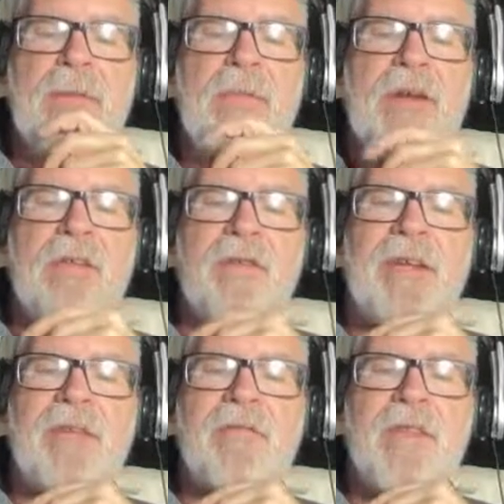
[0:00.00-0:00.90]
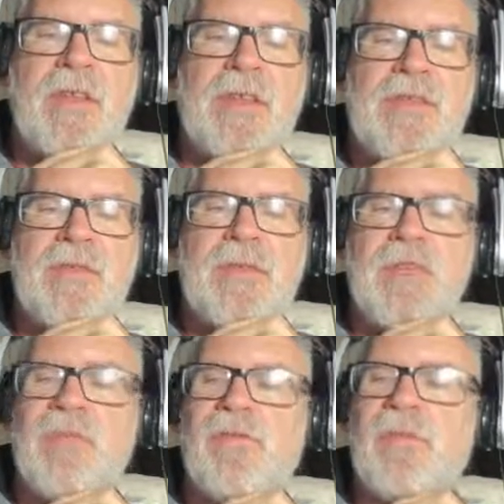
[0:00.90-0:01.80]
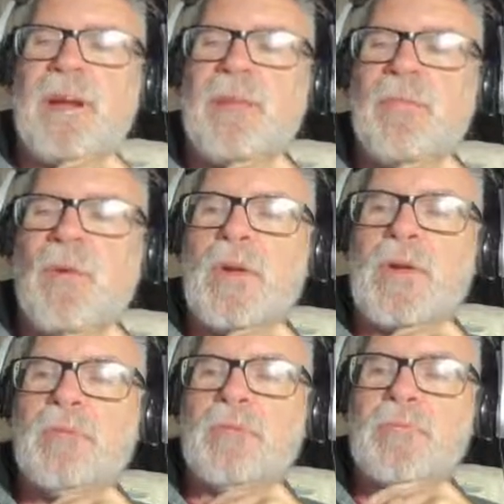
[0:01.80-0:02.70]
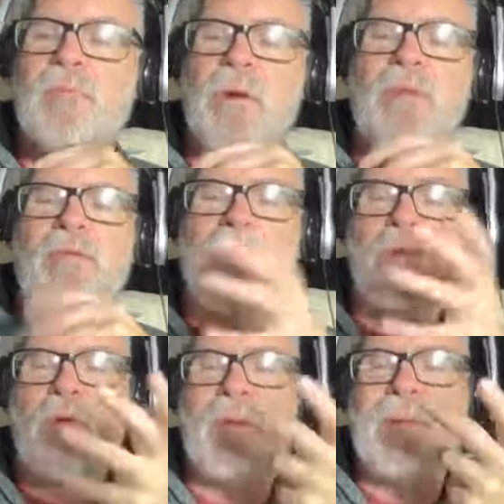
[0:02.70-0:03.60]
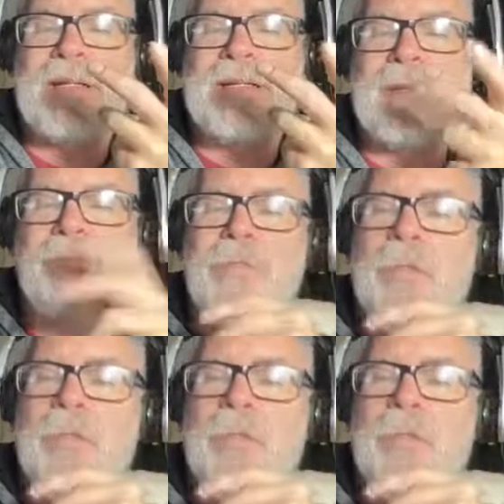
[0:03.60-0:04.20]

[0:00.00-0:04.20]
be on the lookout for the next video Friday morning. Well, Friday morning my time.